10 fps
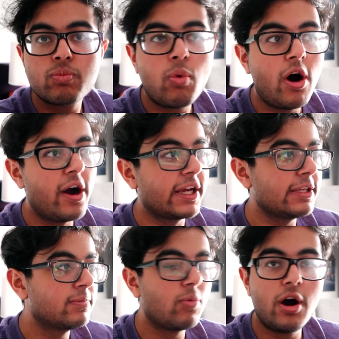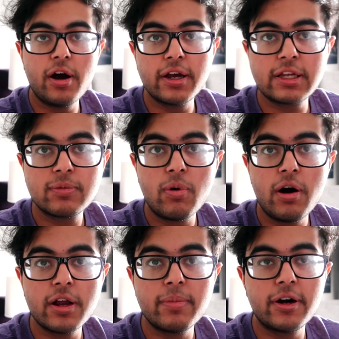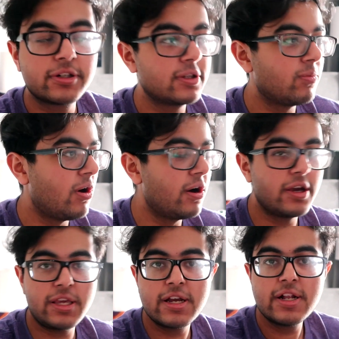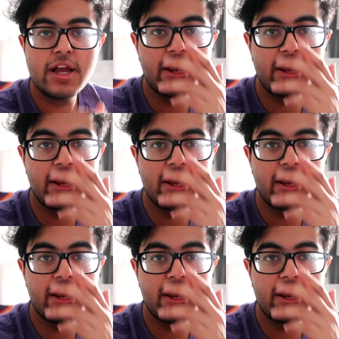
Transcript: Why, America? Why?